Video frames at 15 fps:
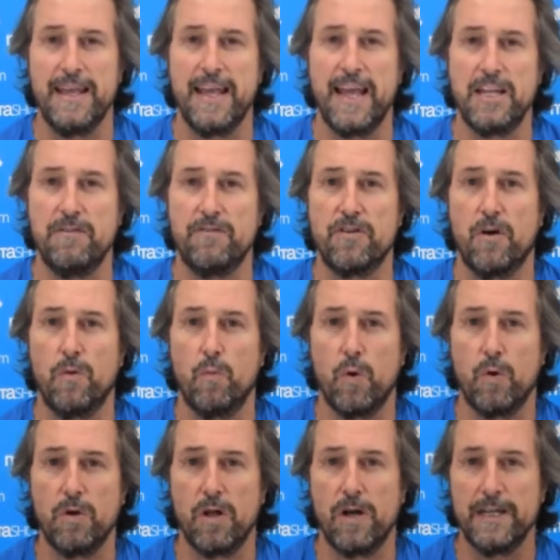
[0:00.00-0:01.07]
and you've got
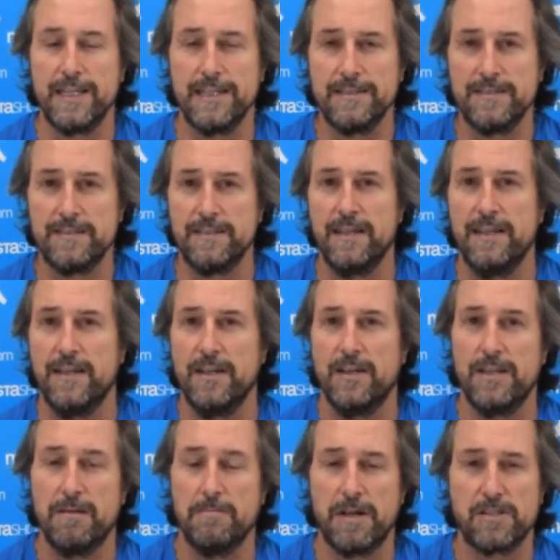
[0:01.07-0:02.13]
wall linings,
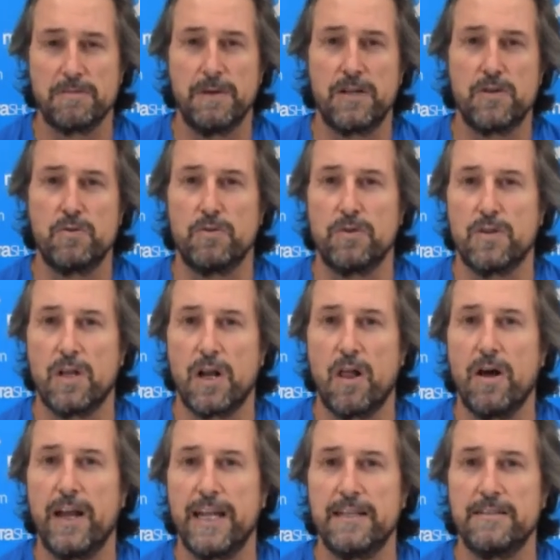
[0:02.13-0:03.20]
you must make sure that the
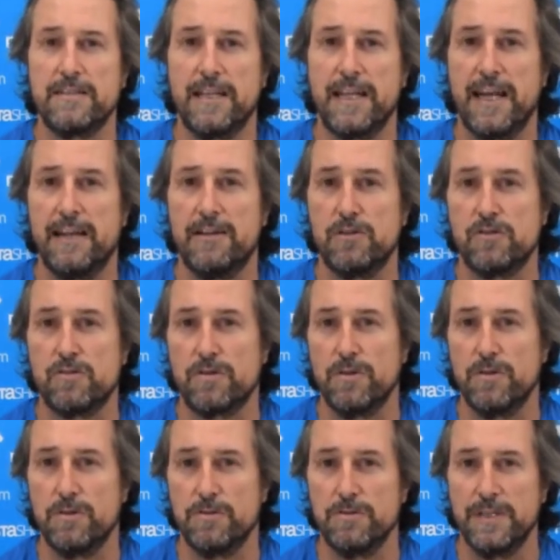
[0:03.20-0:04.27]
linings that are
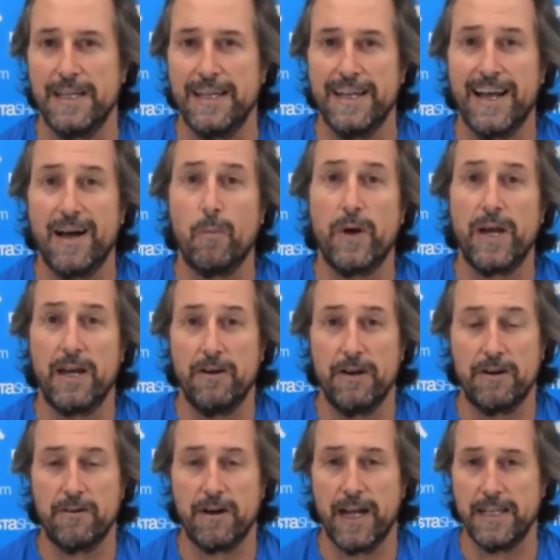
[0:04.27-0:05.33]
installed are wet area
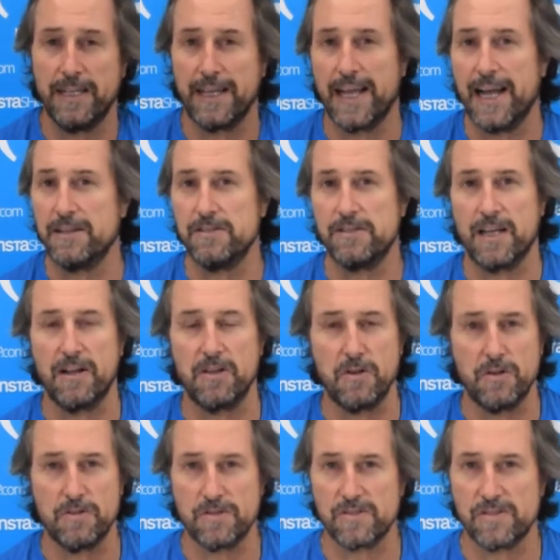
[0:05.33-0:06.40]
grade. You can't just go and
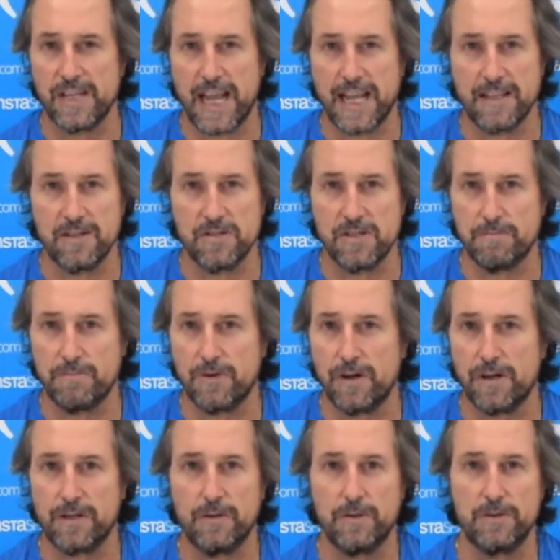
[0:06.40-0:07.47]
use a standard
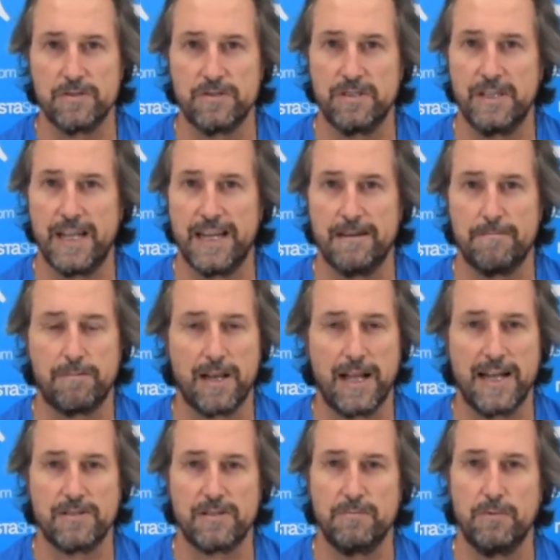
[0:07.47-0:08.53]
gyprock or a standard
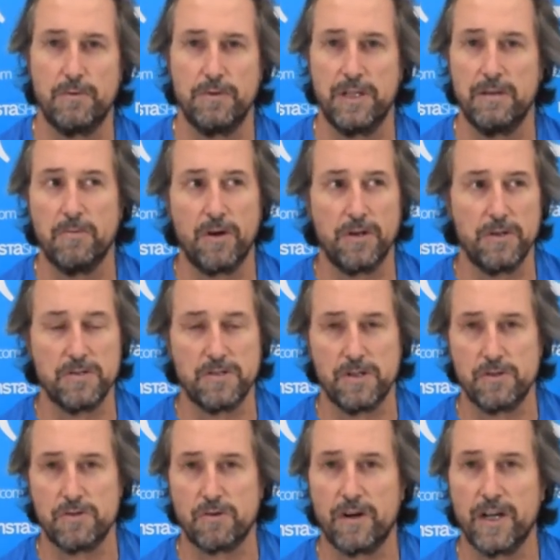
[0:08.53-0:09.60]
plasterboard that you might use in a
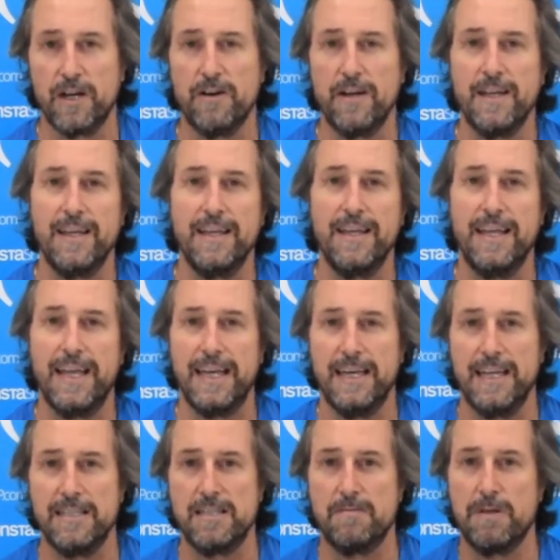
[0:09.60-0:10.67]
dry area. It
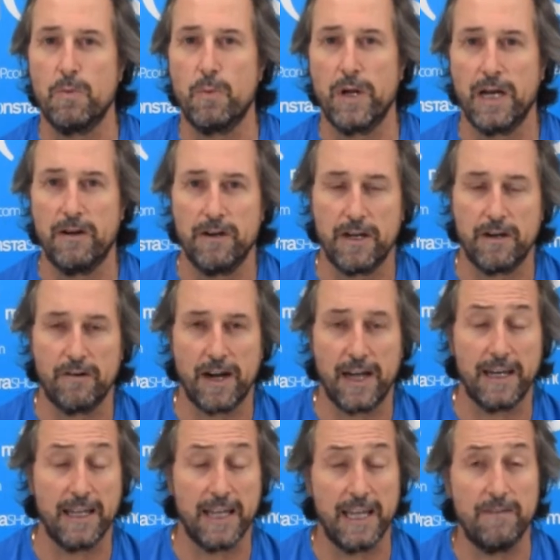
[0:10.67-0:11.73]
needs to be wet area
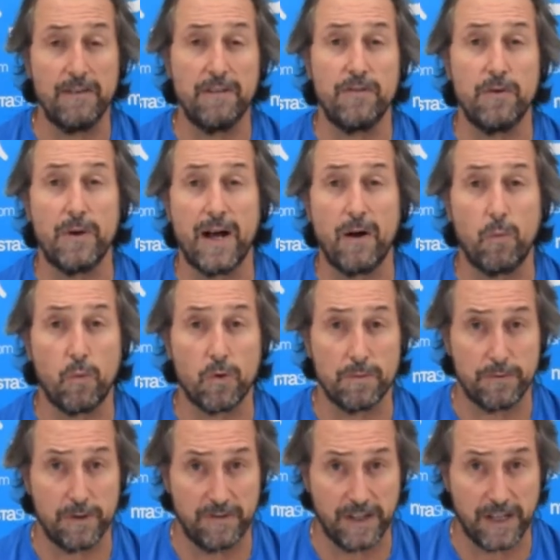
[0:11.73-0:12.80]
grade, even if you are
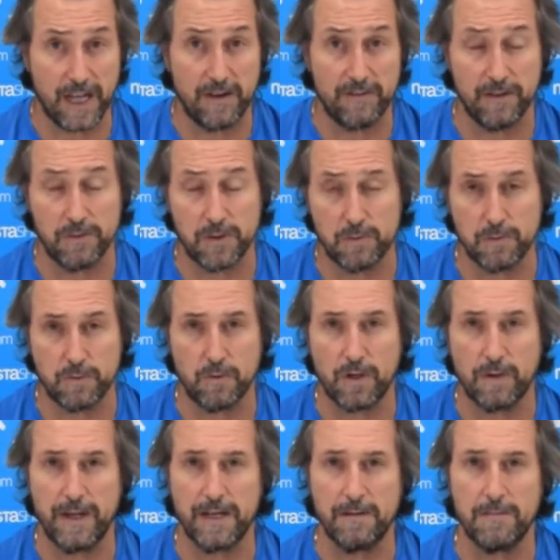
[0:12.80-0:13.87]
waterproofing over it, which we'll talk
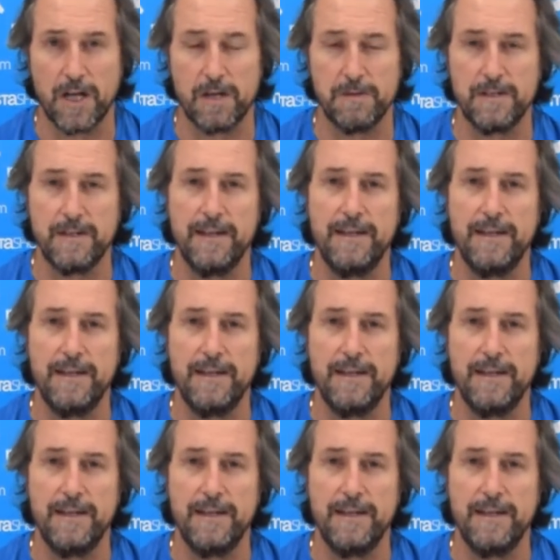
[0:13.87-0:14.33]
about in a moment.